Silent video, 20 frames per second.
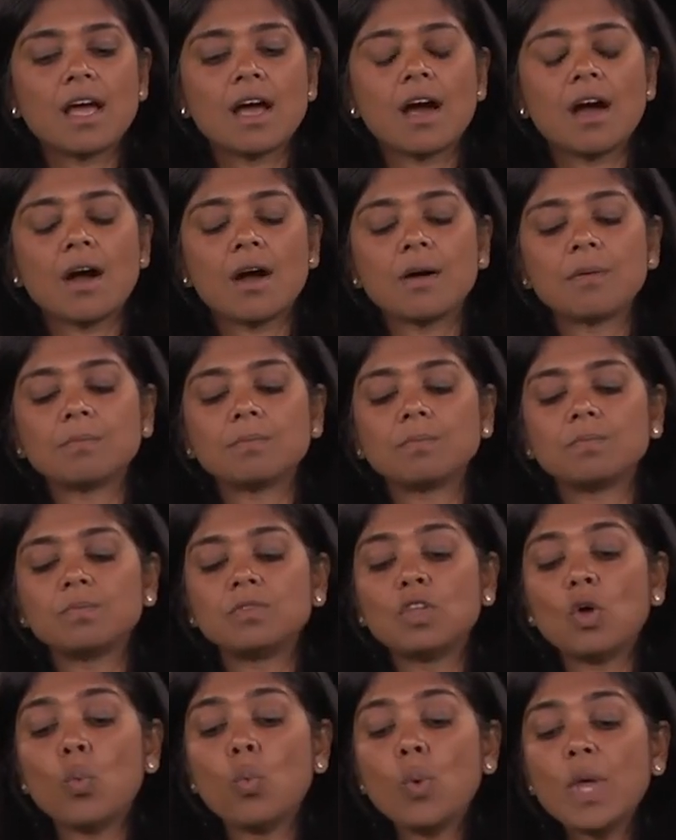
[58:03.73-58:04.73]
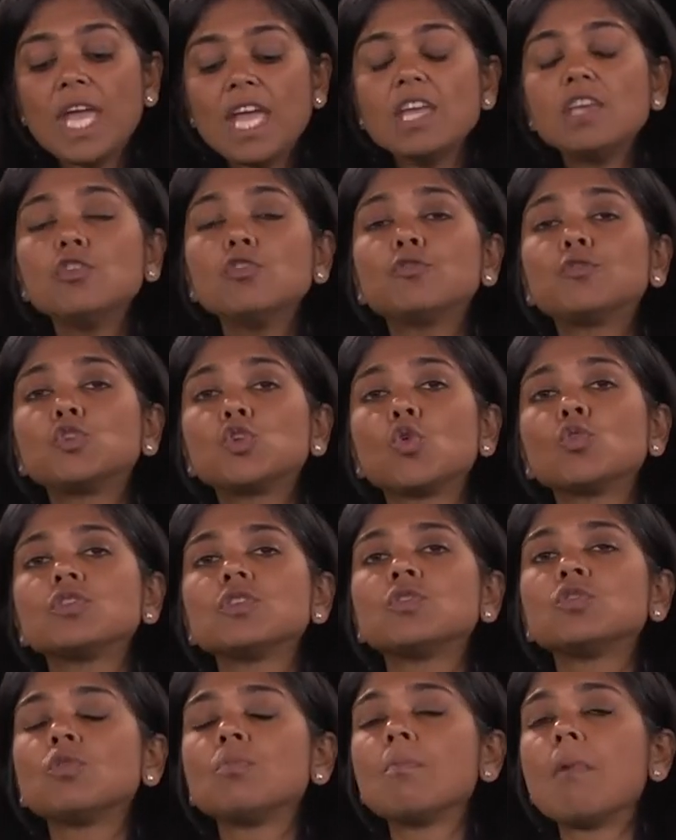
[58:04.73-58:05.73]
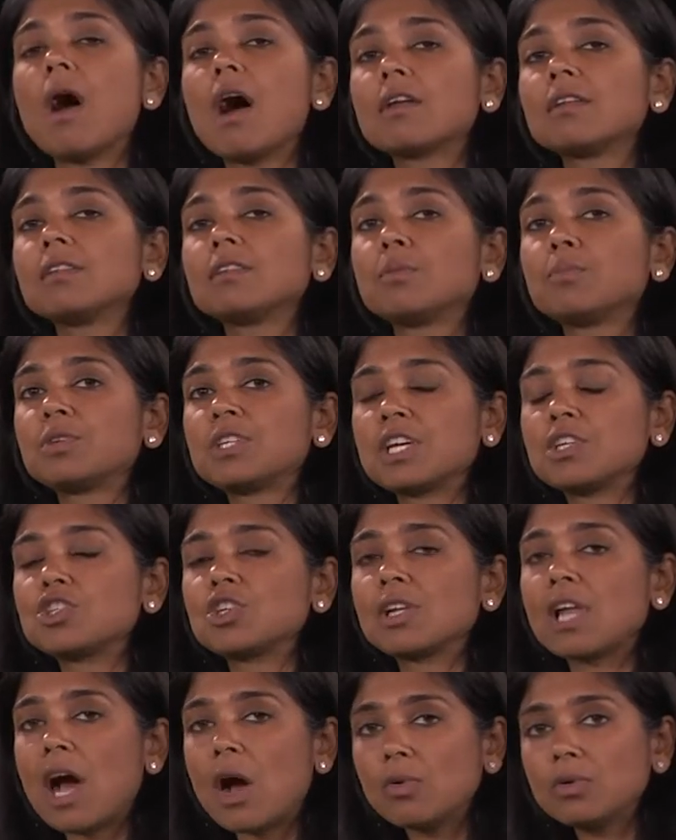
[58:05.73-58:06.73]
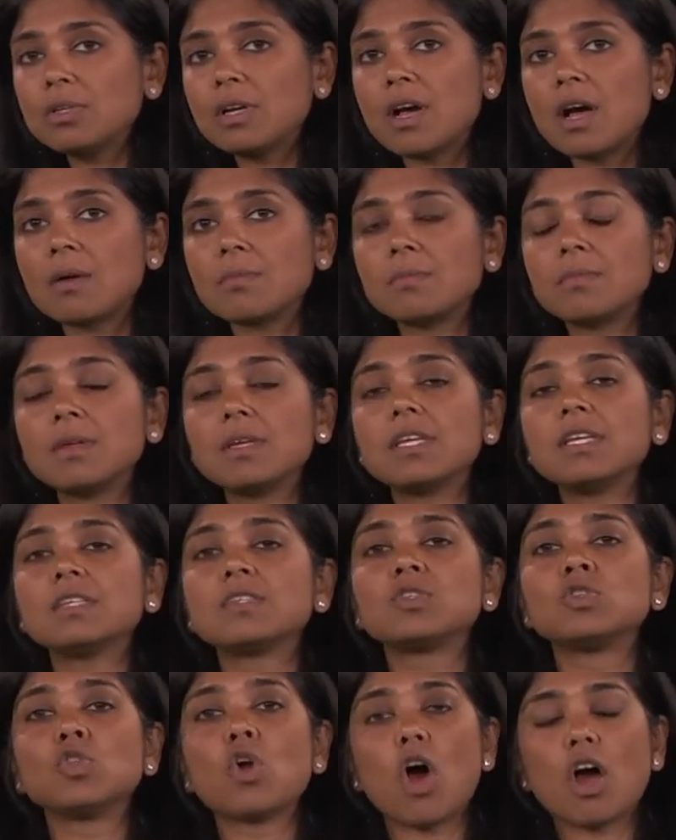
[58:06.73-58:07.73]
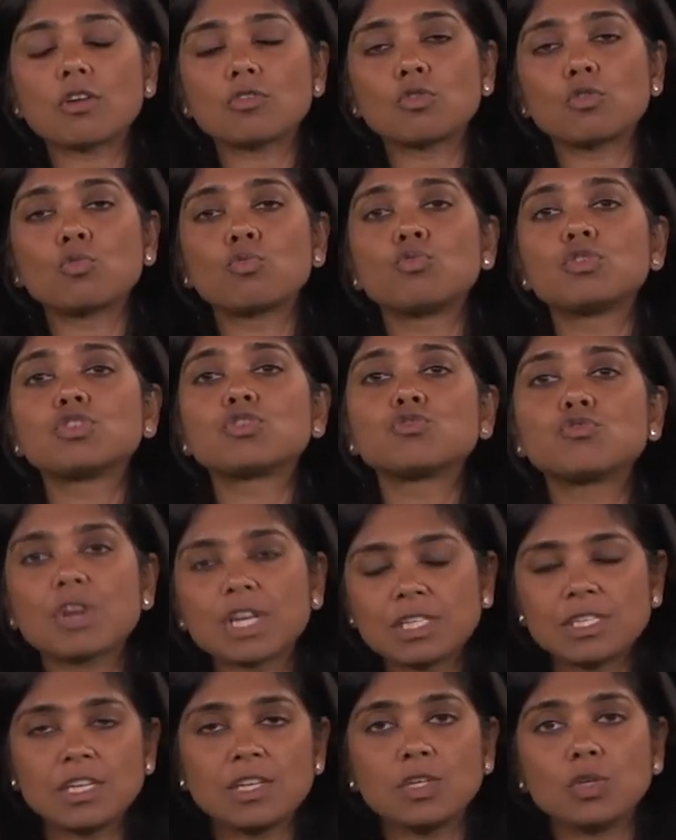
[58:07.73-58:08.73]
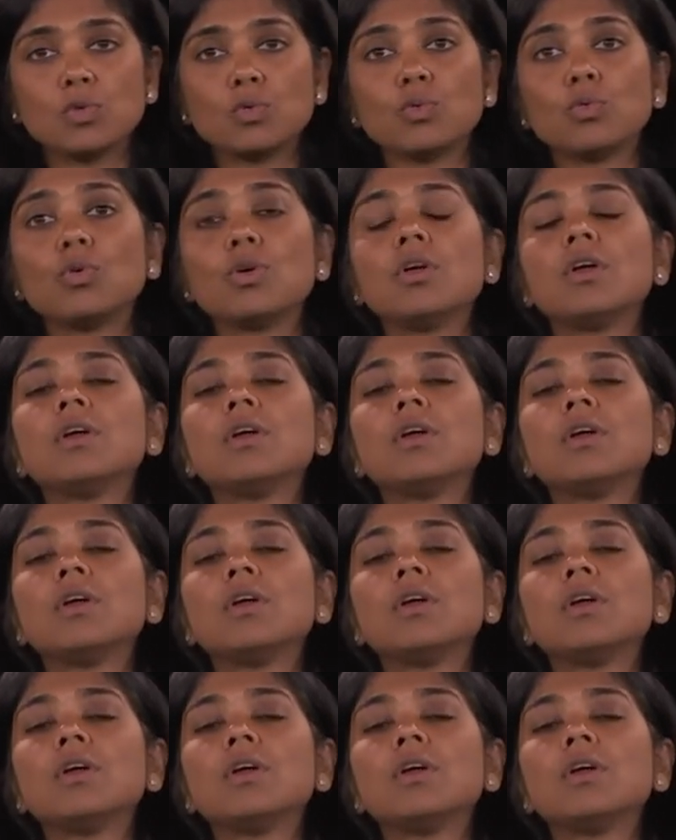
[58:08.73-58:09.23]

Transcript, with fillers: um, the way you've chosen to model the potential outcome is not restricting you